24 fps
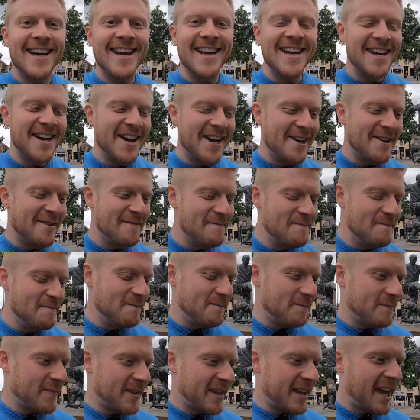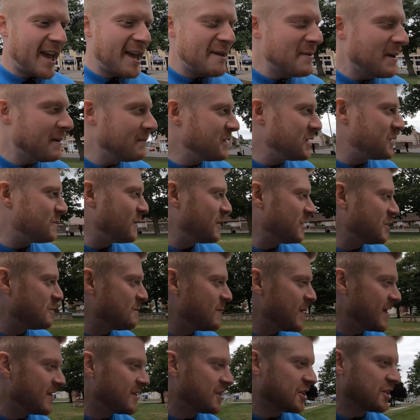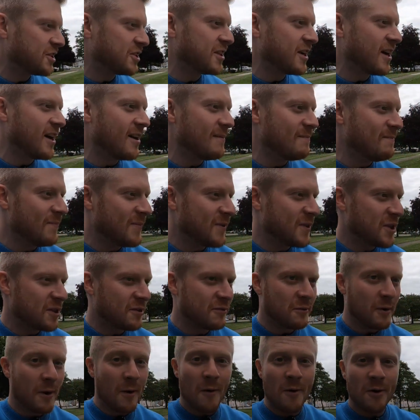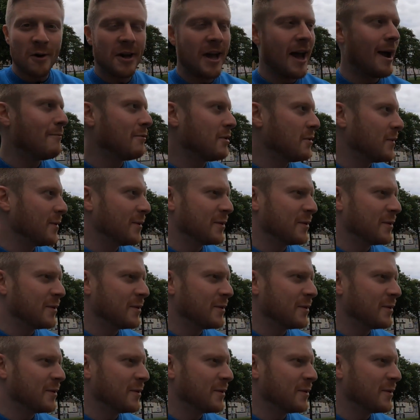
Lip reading: He came up and spoke to me just while on camera.